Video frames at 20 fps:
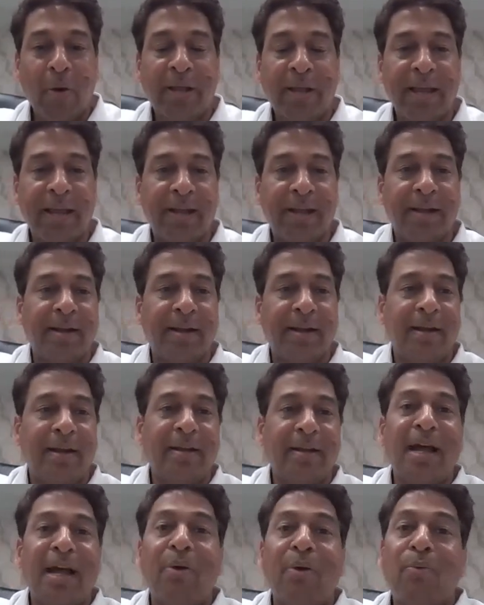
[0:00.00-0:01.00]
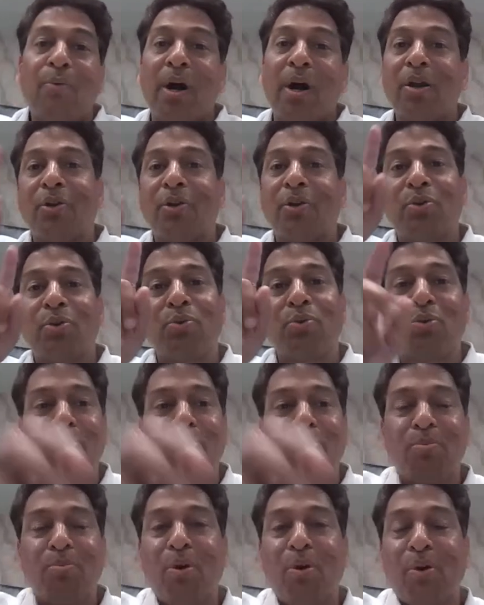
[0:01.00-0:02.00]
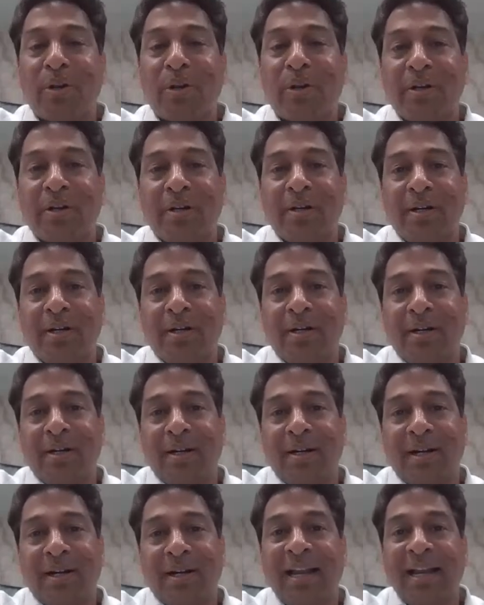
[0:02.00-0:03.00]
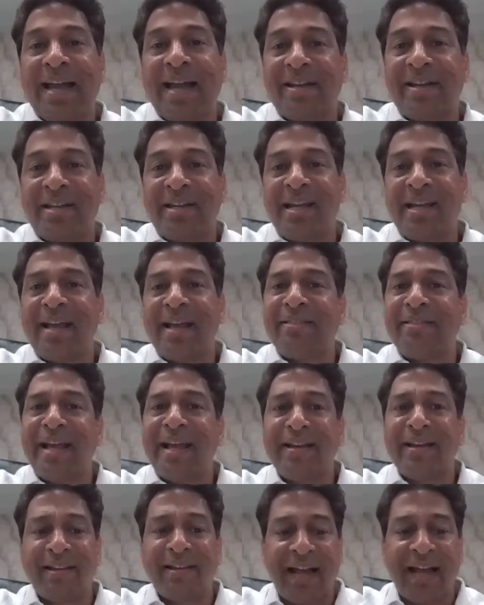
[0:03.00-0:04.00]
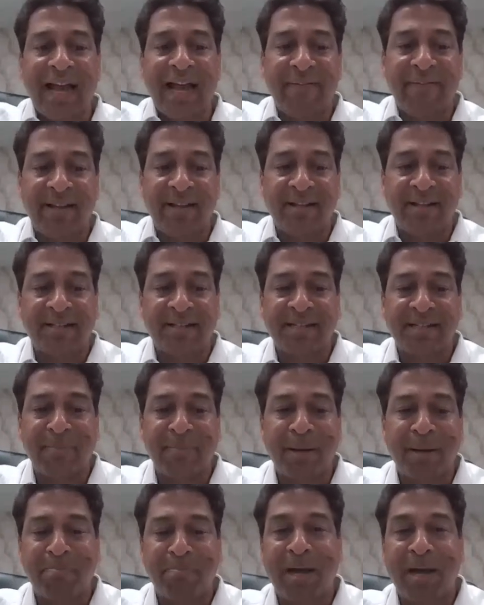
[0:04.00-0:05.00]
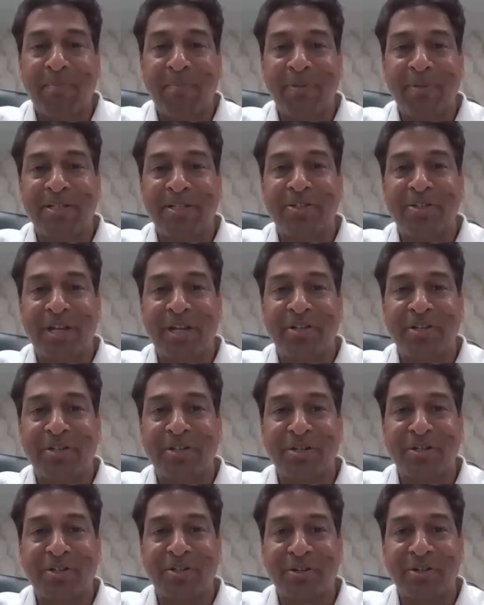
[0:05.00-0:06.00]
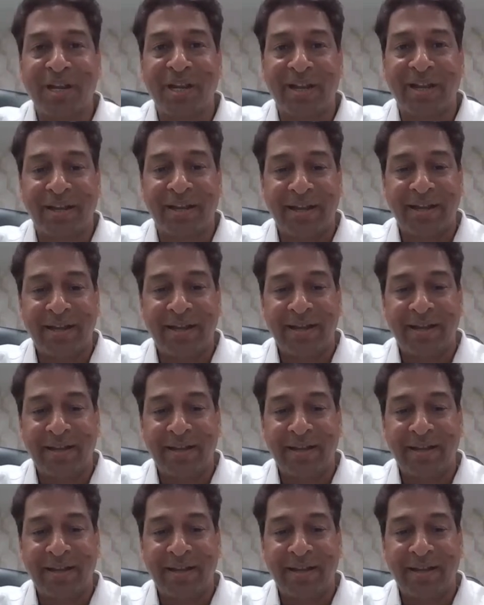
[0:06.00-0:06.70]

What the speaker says: Okay. Now, one or two more clarity, and then I will sum up my presentation today.